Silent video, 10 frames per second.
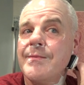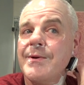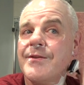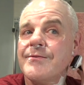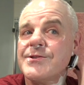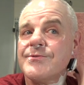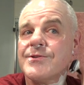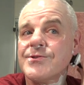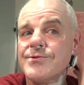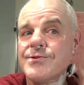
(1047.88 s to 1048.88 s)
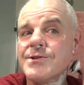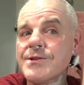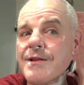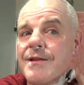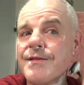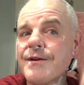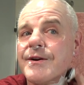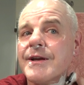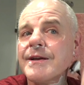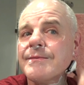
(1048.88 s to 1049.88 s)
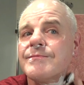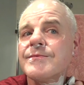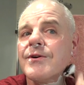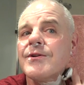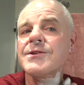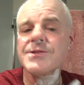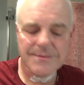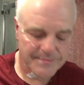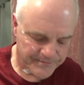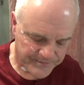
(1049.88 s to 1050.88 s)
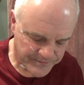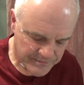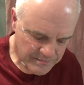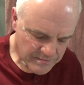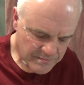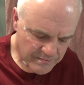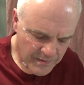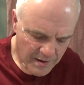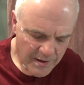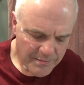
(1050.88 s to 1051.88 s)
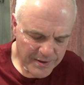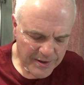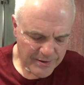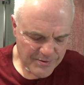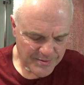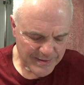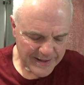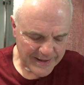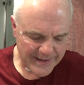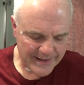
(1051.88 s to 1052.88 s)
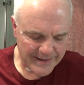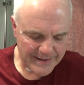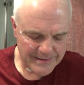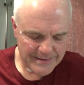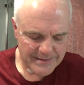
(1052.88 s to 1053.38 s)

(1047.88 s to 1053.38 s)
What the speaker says: buy the razor on its own is $30, but you can also buy like a